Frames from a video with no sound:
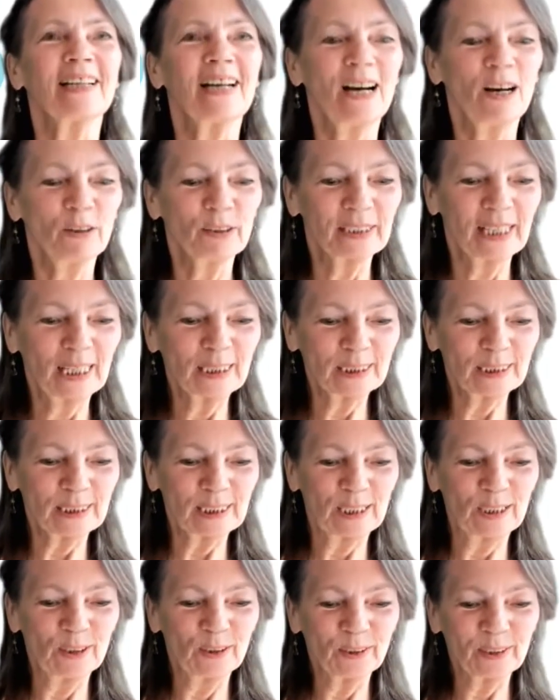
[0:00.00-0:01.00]
how does
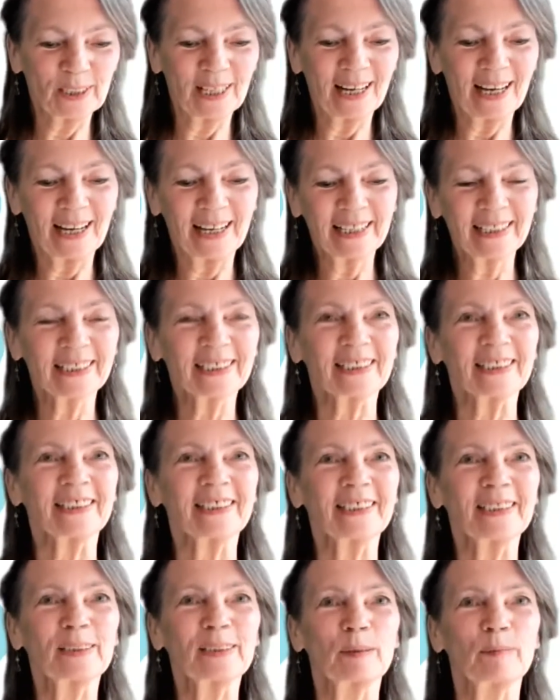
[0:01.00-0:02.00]
it look like
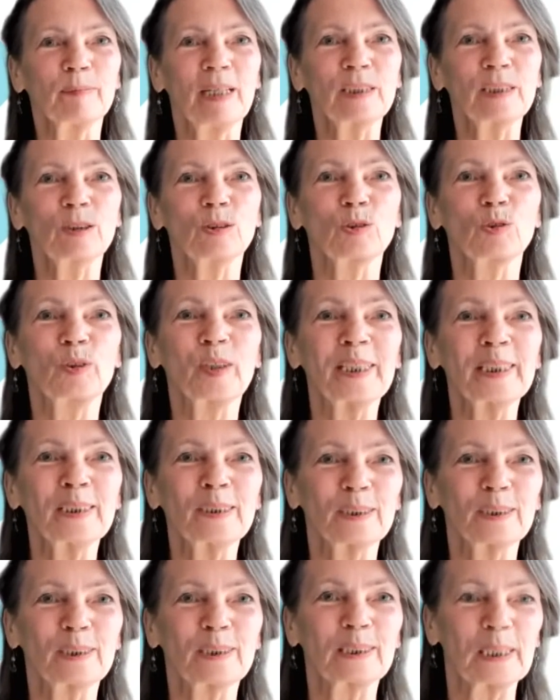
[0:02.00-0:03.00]
in the Mathe-Sequenz
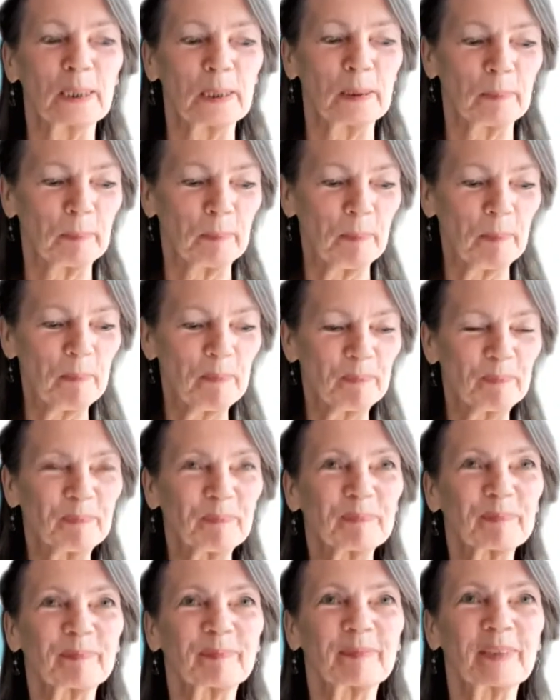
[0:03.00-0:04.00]
system?
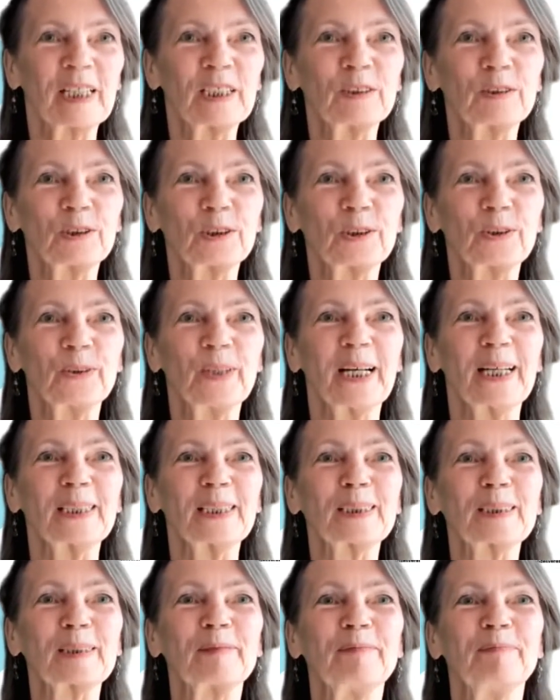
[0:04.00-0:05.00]
Can you show
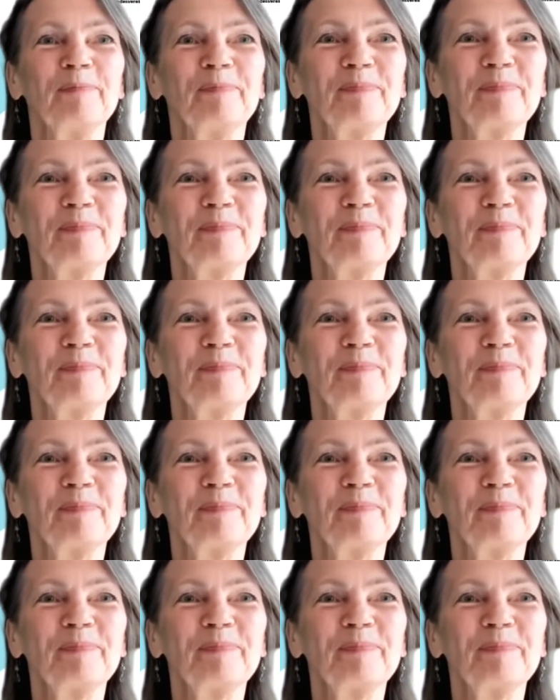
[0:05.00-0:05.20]
us?